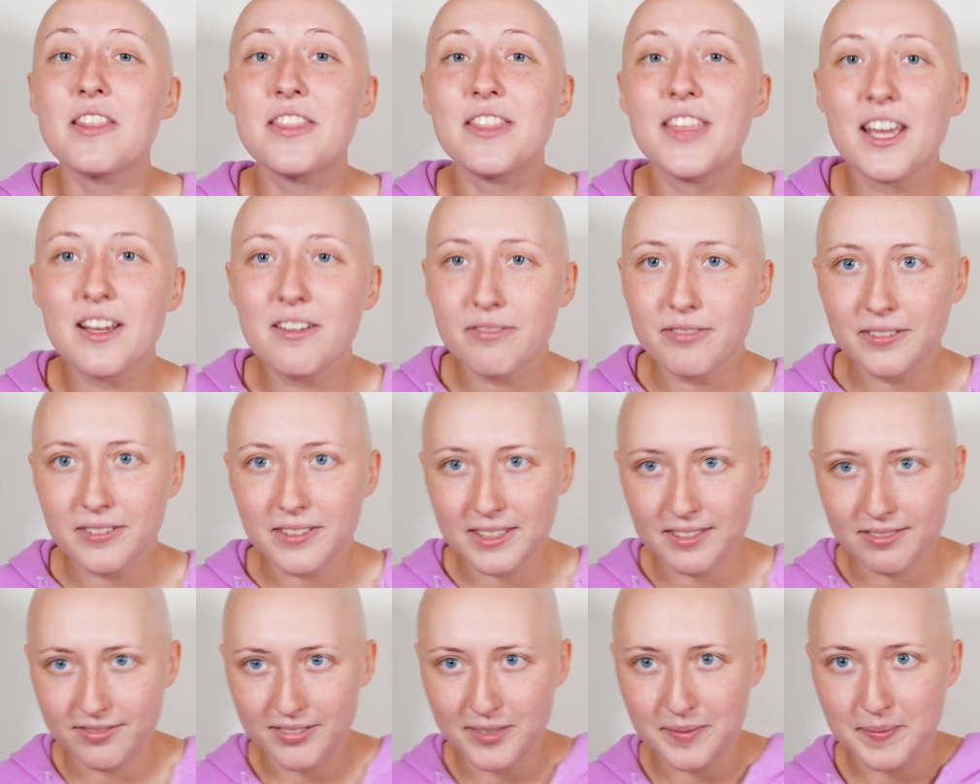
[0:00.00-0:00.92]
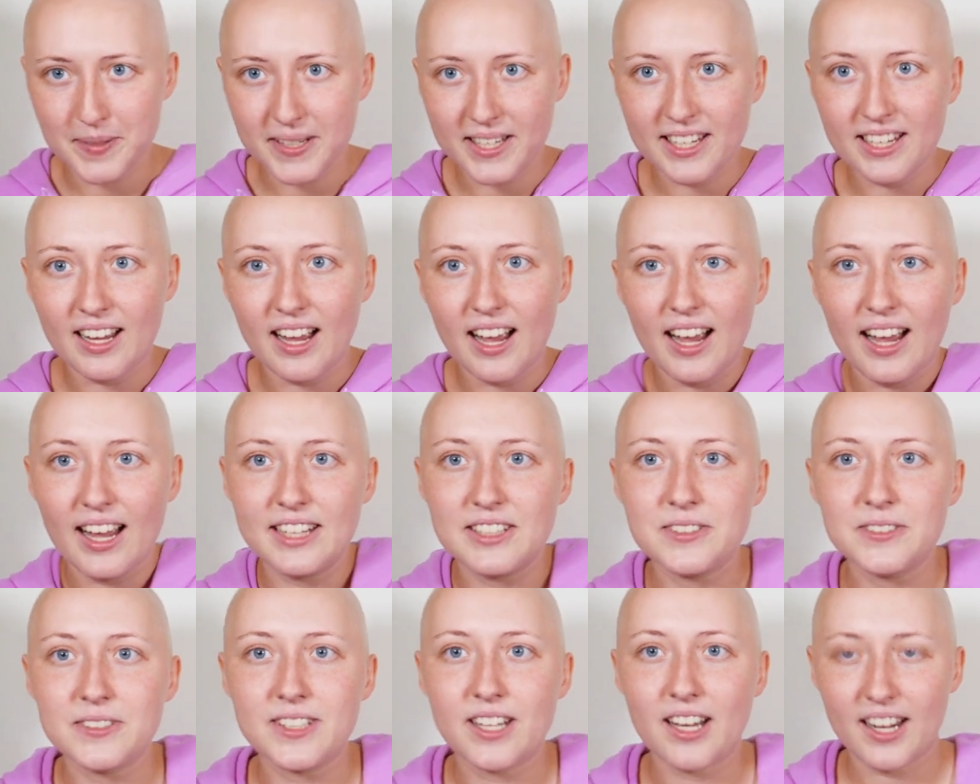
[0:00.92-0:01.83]
Thankfully for me, I
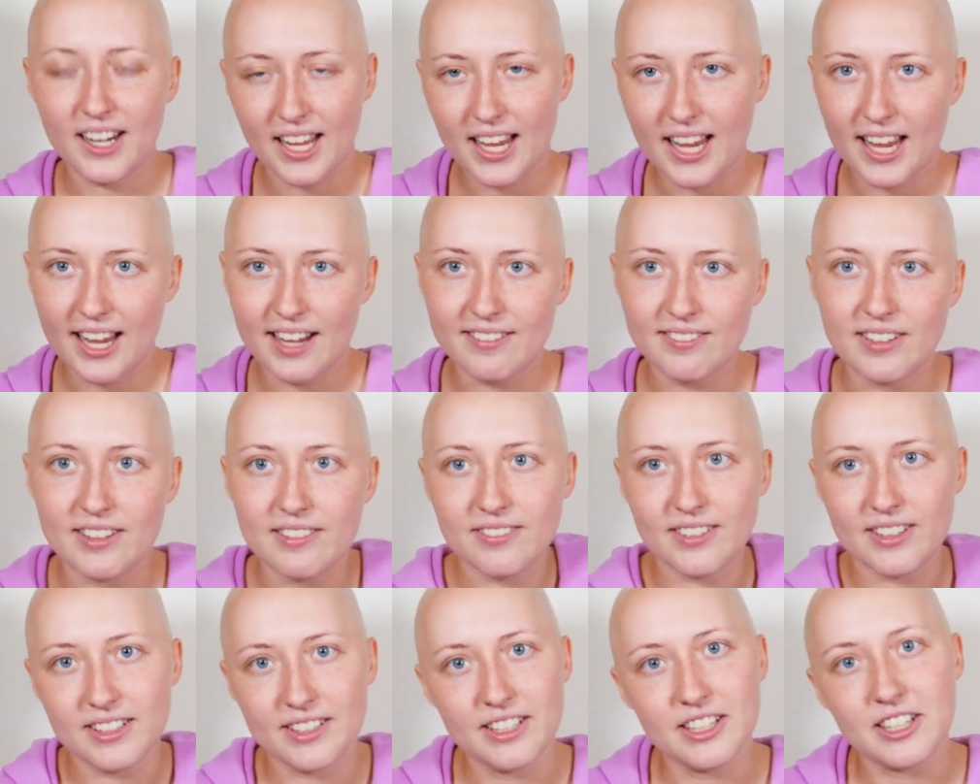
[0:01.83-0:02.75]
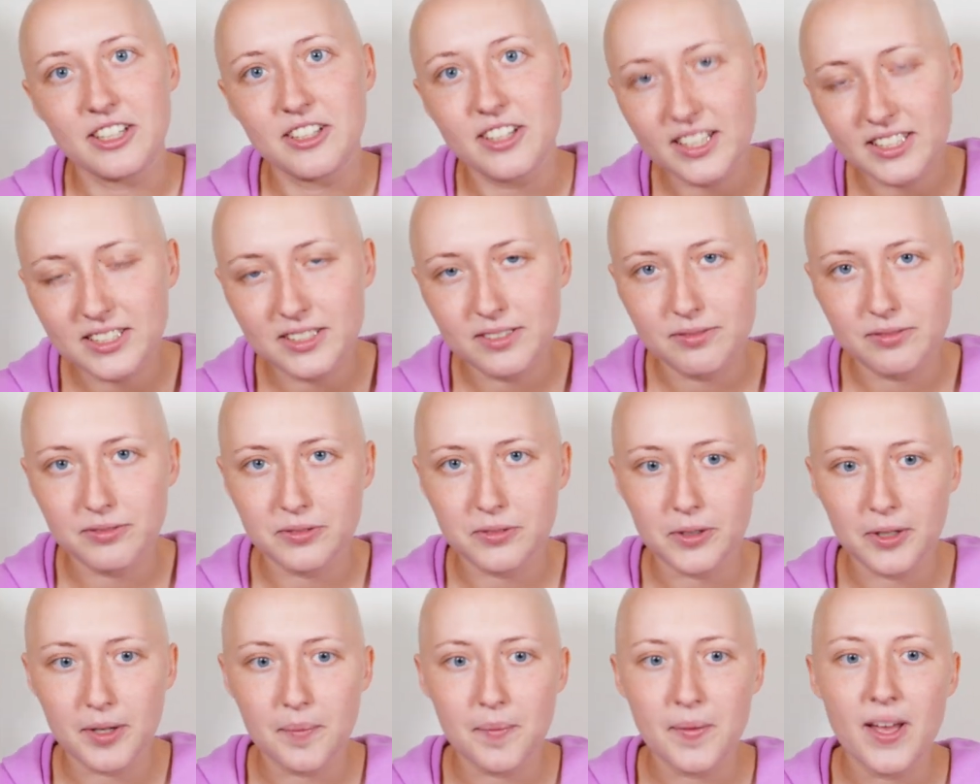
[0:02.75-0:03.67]
do not have a very aggressive
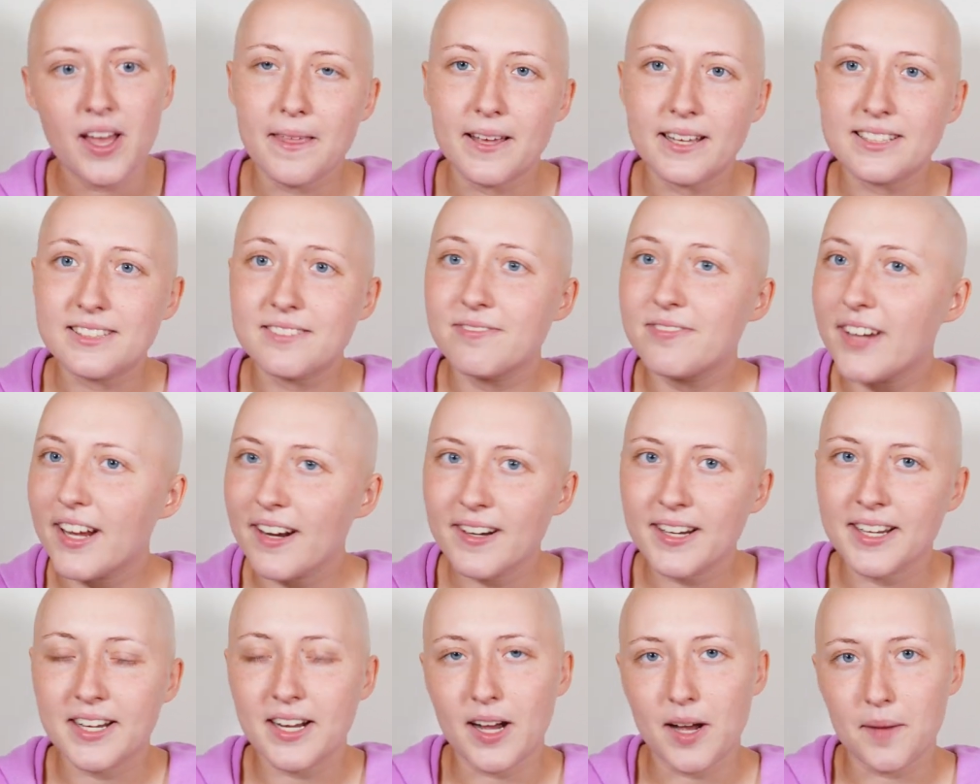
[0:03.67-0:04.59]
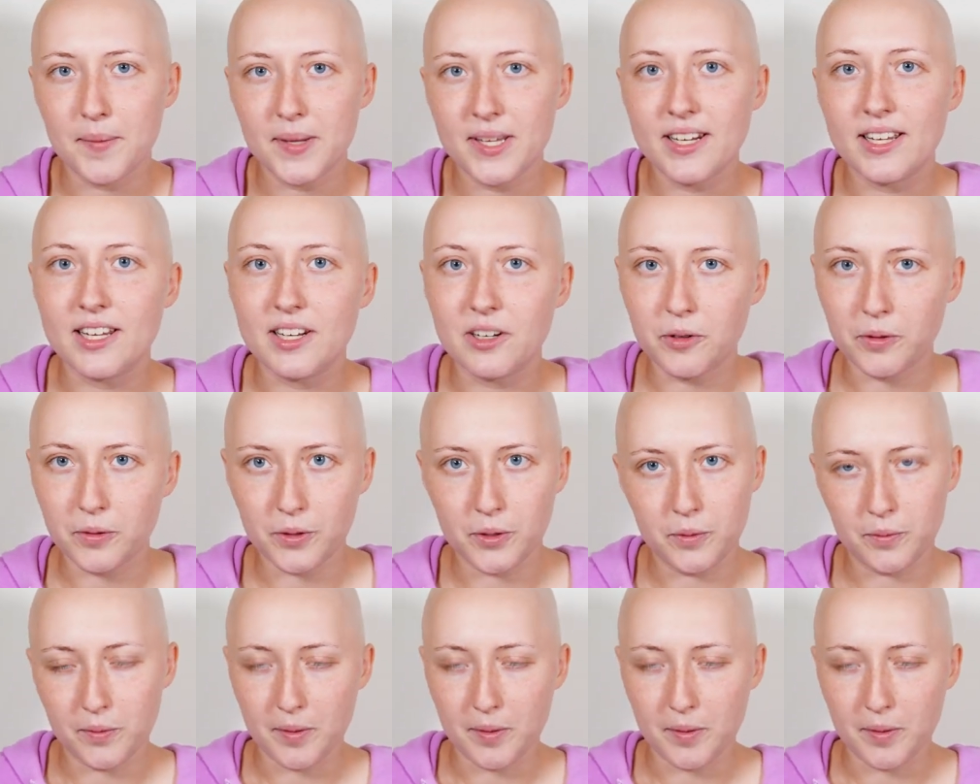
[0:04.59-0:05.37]
form. It's very common in older